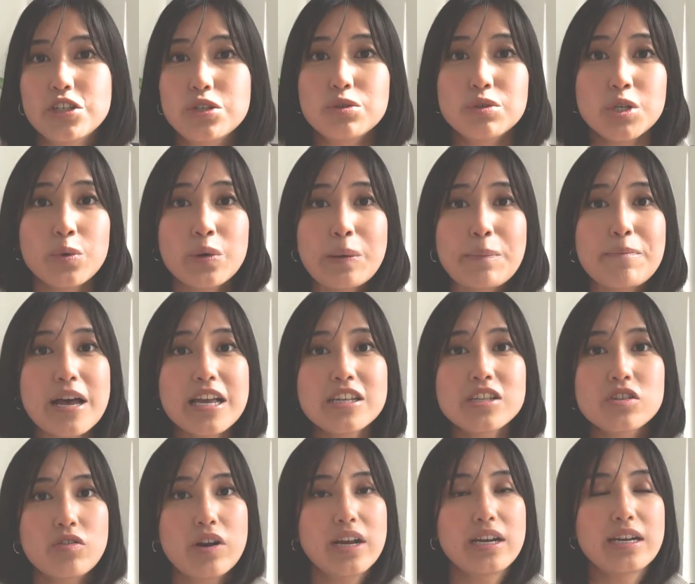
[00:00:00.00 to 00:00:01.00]
You know it
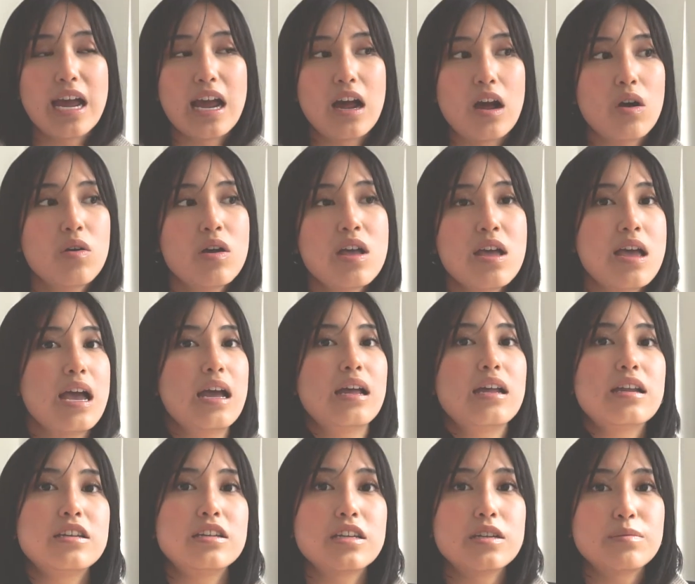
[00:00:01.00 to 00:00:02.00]
best right now,
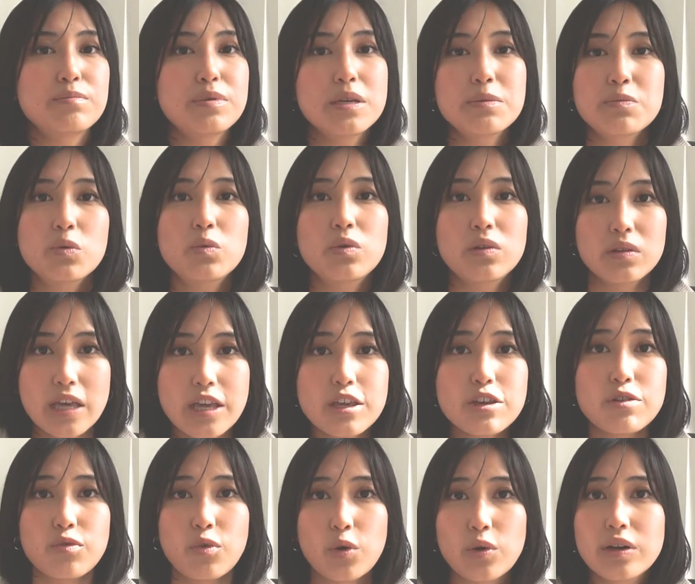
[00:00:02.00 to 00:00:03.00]
and people will thank
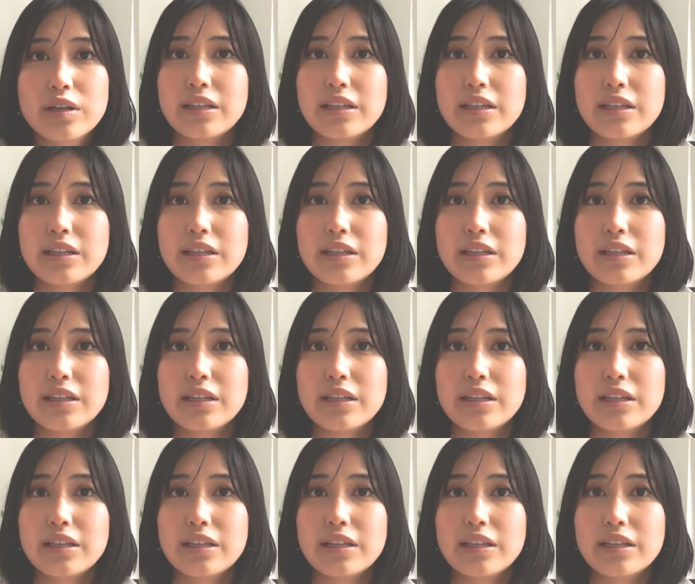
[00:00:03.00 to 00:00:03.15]
you for it